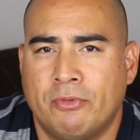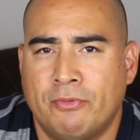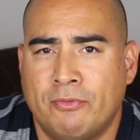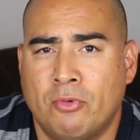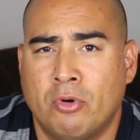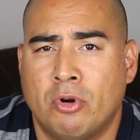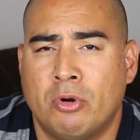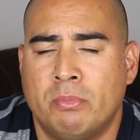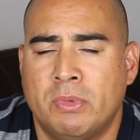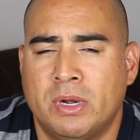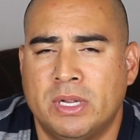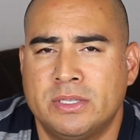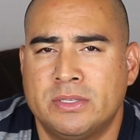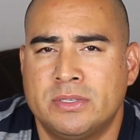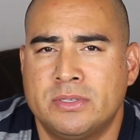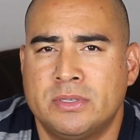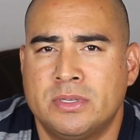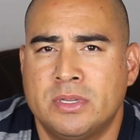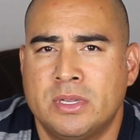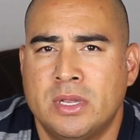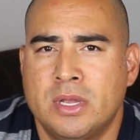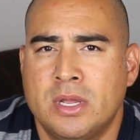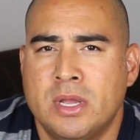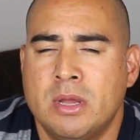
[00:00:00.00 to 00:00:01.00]
4 months,
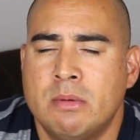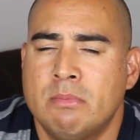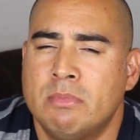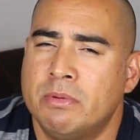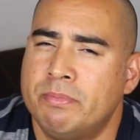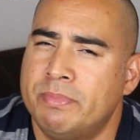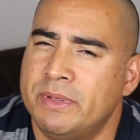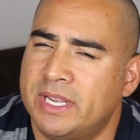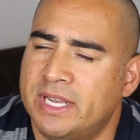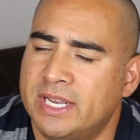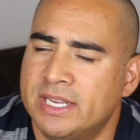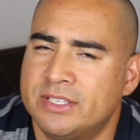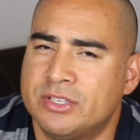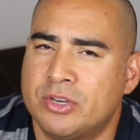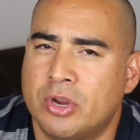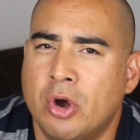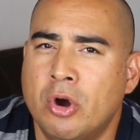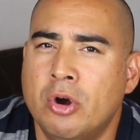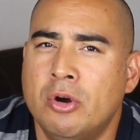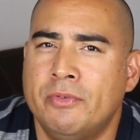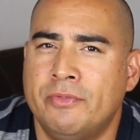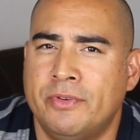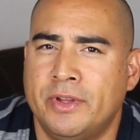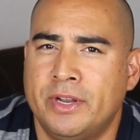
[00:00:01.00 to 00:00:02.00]
but because
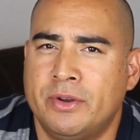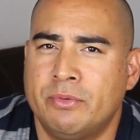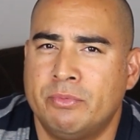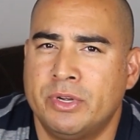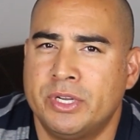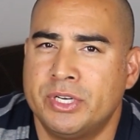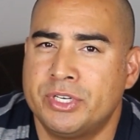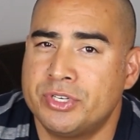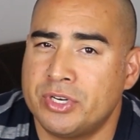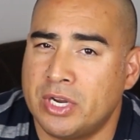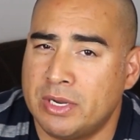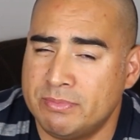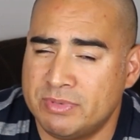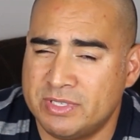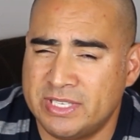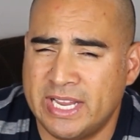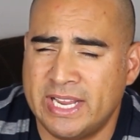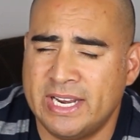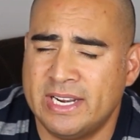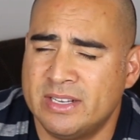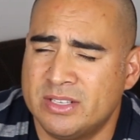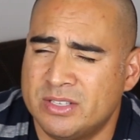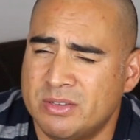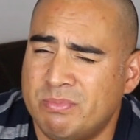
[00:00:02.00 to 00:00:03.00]
COVID, which I'm
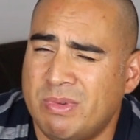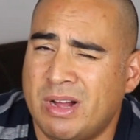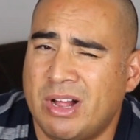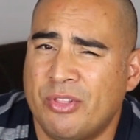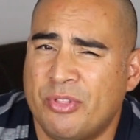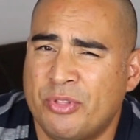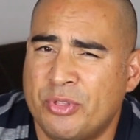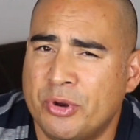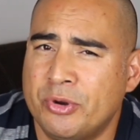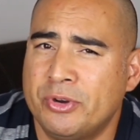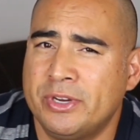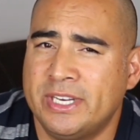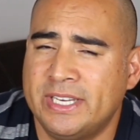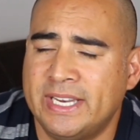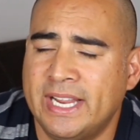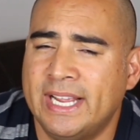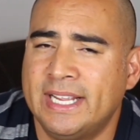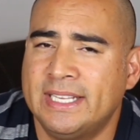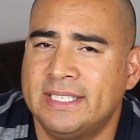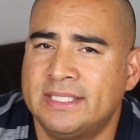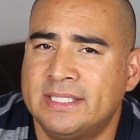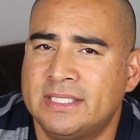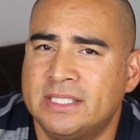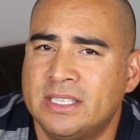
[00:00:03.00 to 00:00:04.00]
saying is about 30
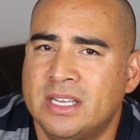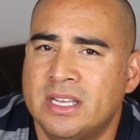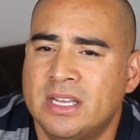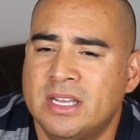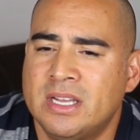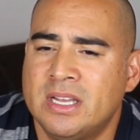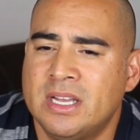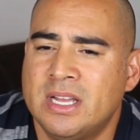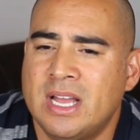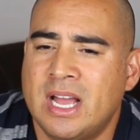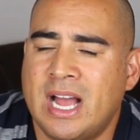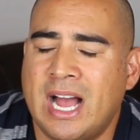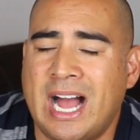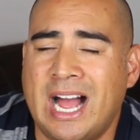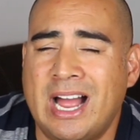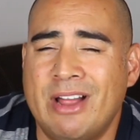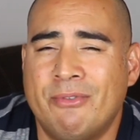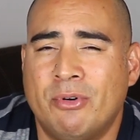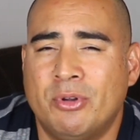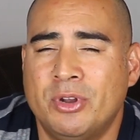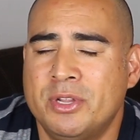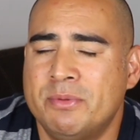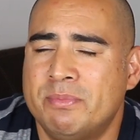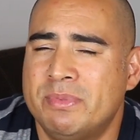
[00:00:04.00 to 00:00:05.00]
days, I've
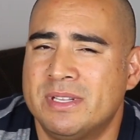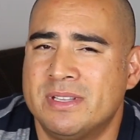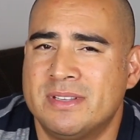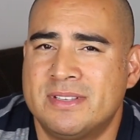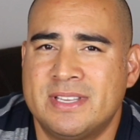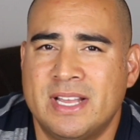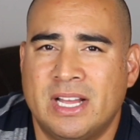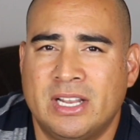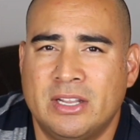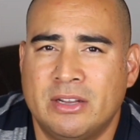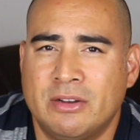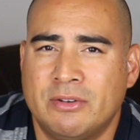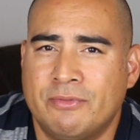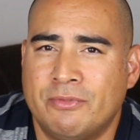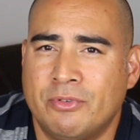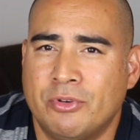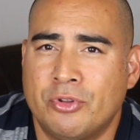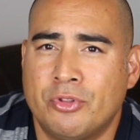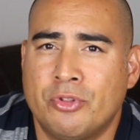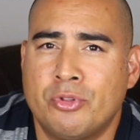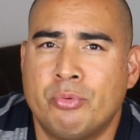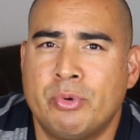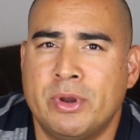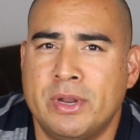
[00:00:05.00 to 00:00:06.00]
only been selling for
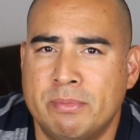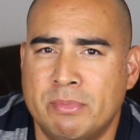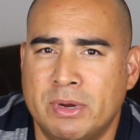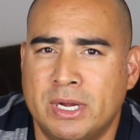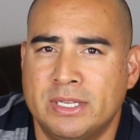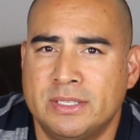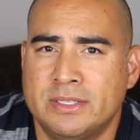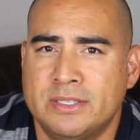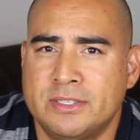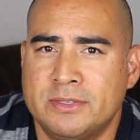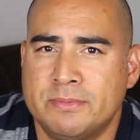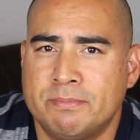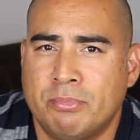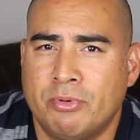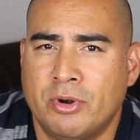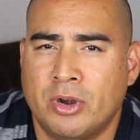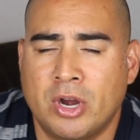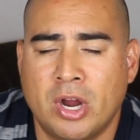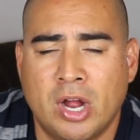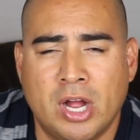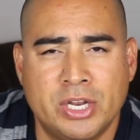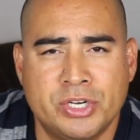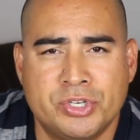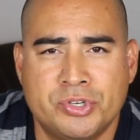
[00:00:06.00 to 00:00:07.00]
3 months. Per
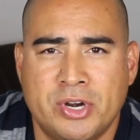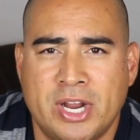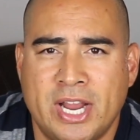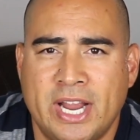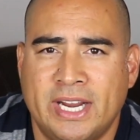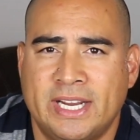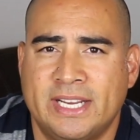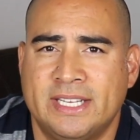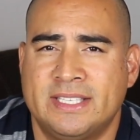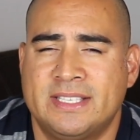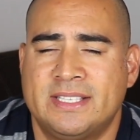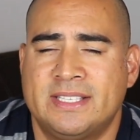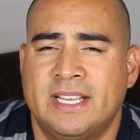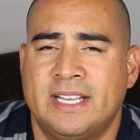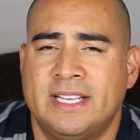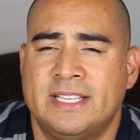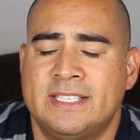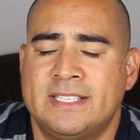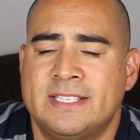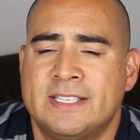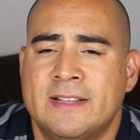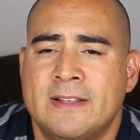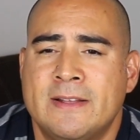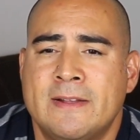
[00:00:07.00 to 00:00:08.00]
contract, it
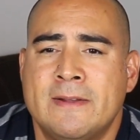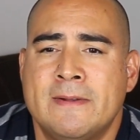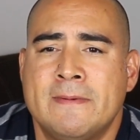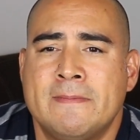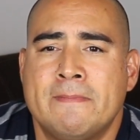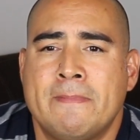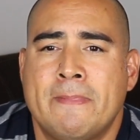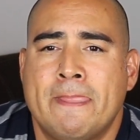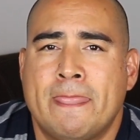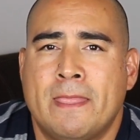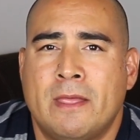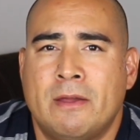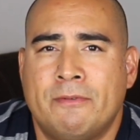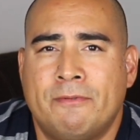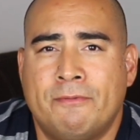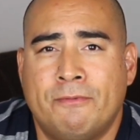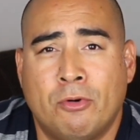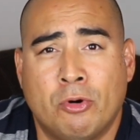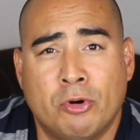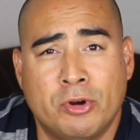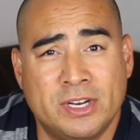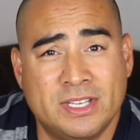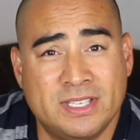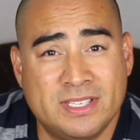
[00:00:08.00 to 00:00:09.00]
says
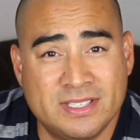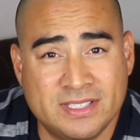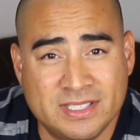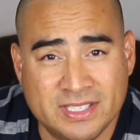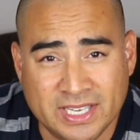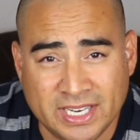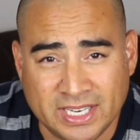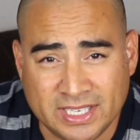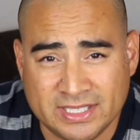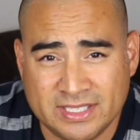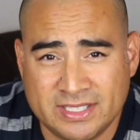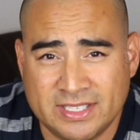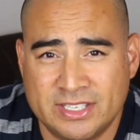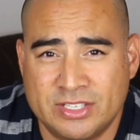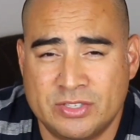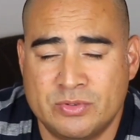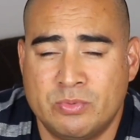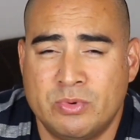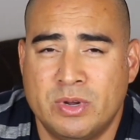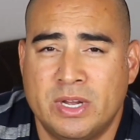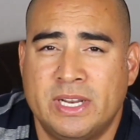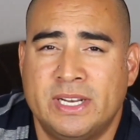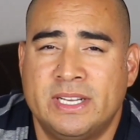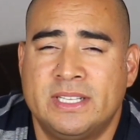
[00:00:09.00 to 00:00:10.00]
4 to 6 is
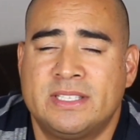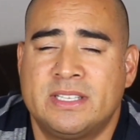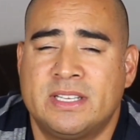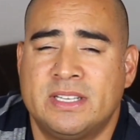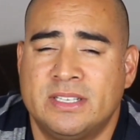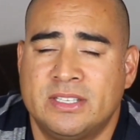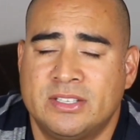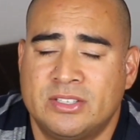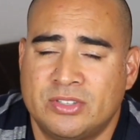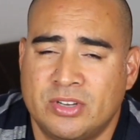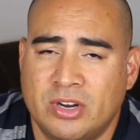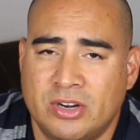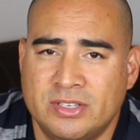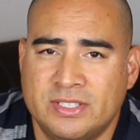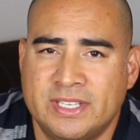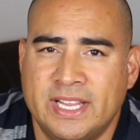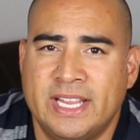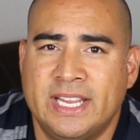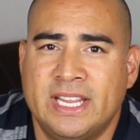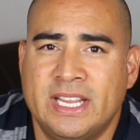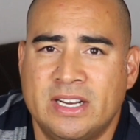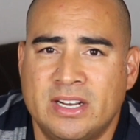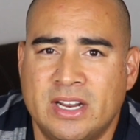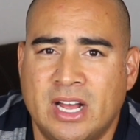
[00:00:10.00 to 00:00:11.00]
when it's going to start
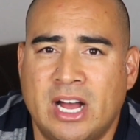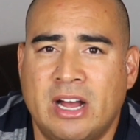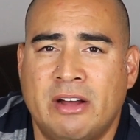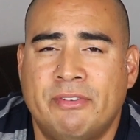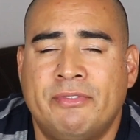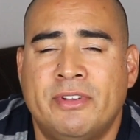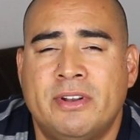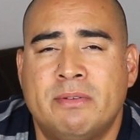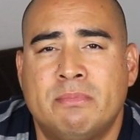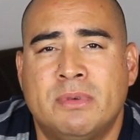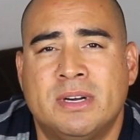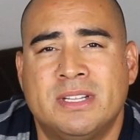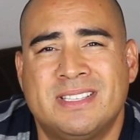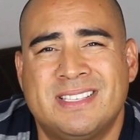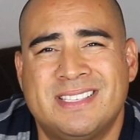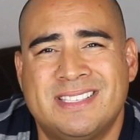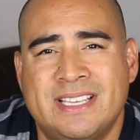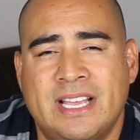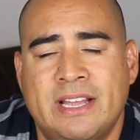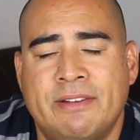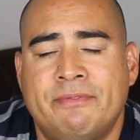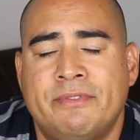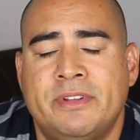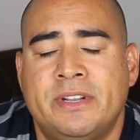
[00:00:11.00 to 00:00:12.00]
taking off, and month
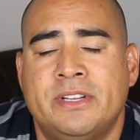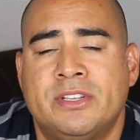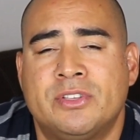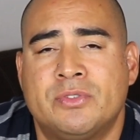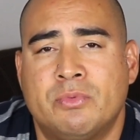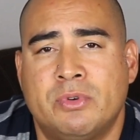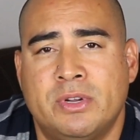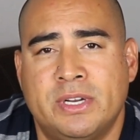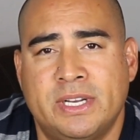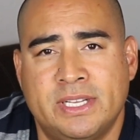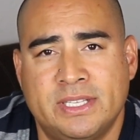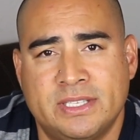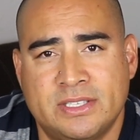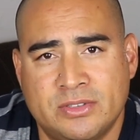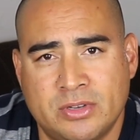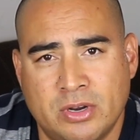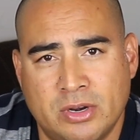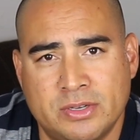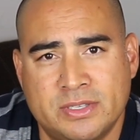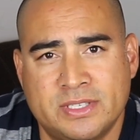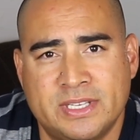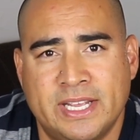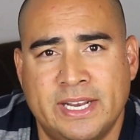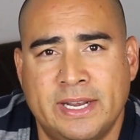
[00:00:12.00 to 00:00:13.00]
7 is when it
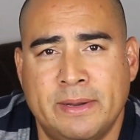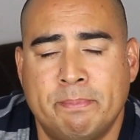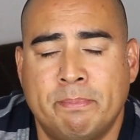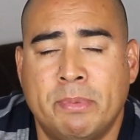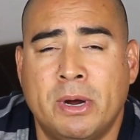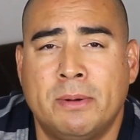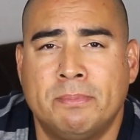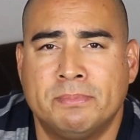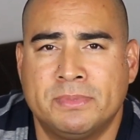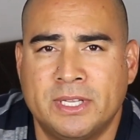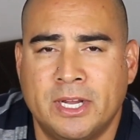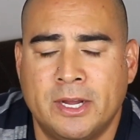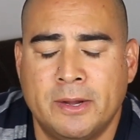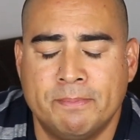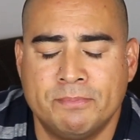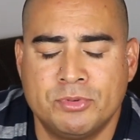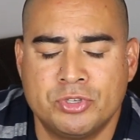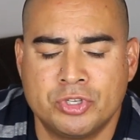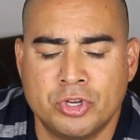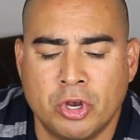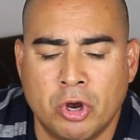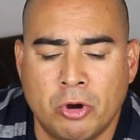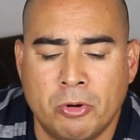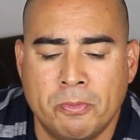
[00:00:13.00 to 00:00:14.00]
starts getting pumped up.
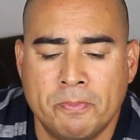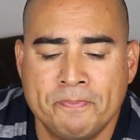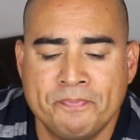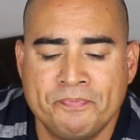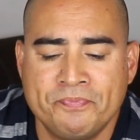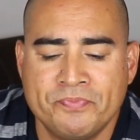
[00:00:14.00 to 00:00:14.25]
So,